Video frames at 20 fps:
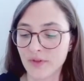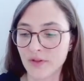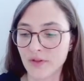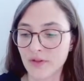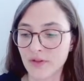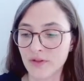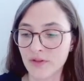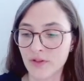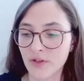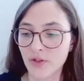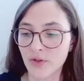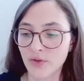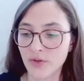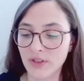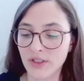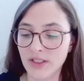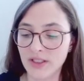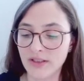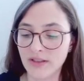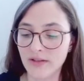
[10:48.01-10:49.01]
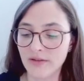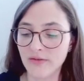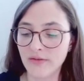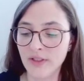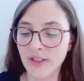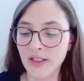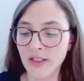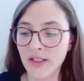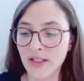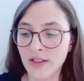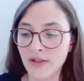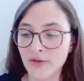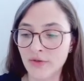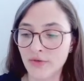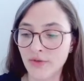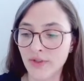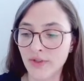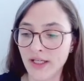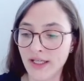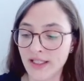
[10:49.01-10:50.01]
So DCV,
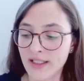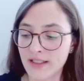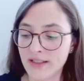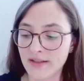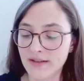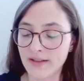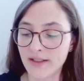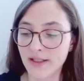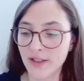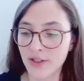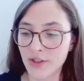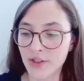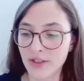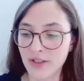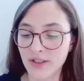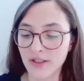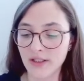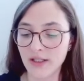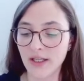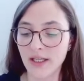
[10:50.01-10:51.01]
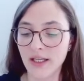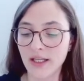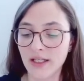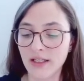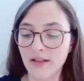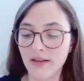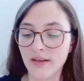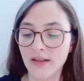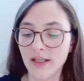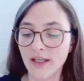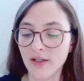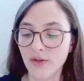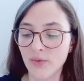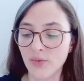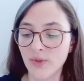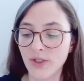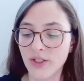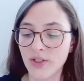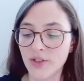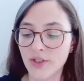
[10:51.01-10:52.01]
create session, and
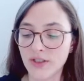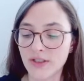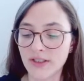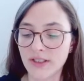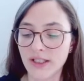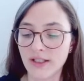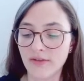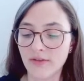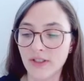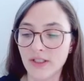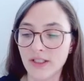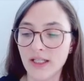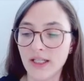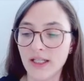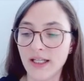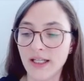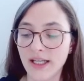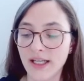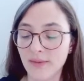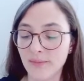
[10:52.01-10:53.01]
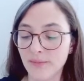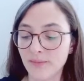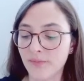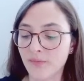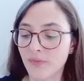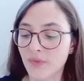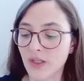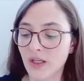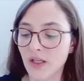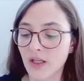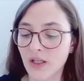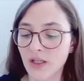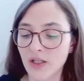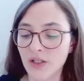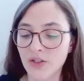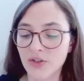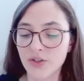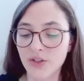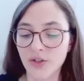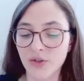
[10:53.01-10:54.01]
then we just give it a name.
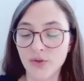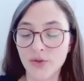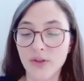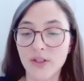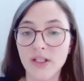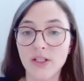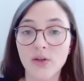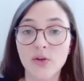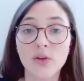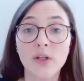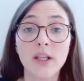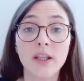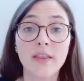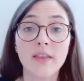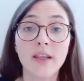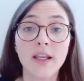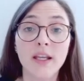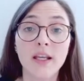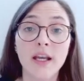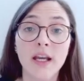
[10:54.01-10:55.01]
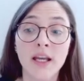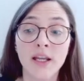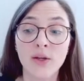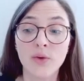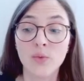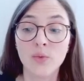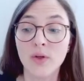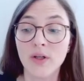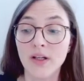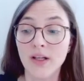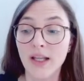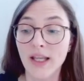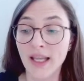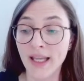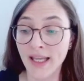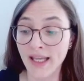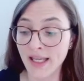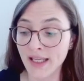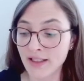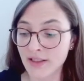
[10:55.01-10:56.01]
So the only thing I will
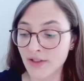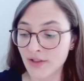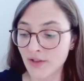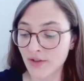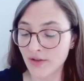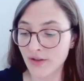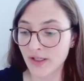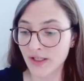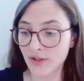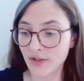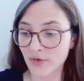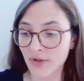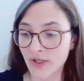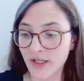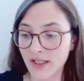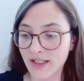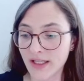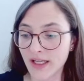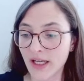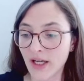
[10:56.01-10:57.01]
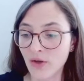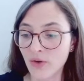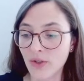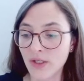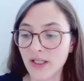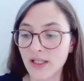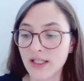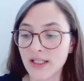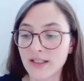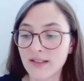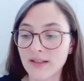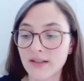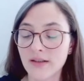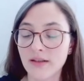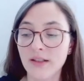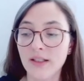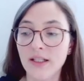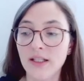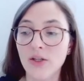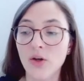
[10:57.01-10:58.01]
add to that right now is
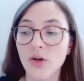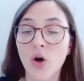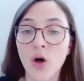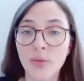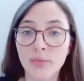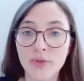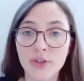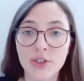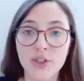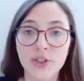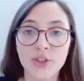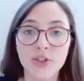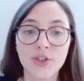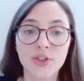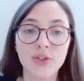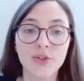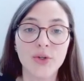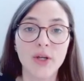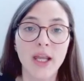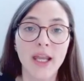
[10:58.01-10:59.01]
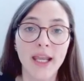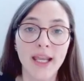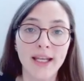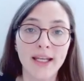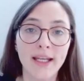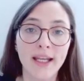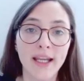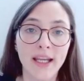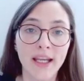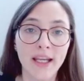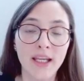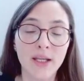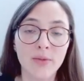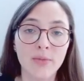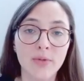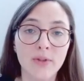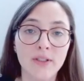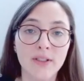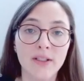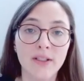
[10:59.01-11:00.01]
the option to
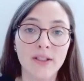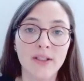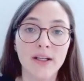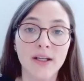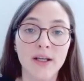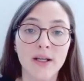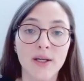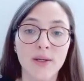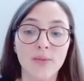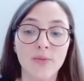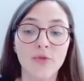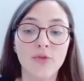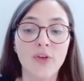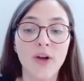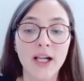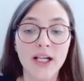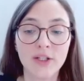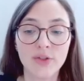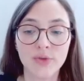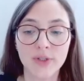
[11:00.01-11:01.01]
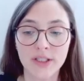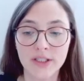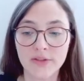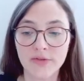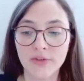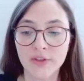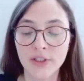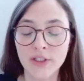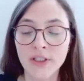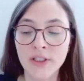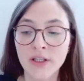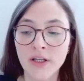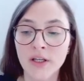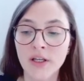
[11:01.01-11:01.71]
enable file transfer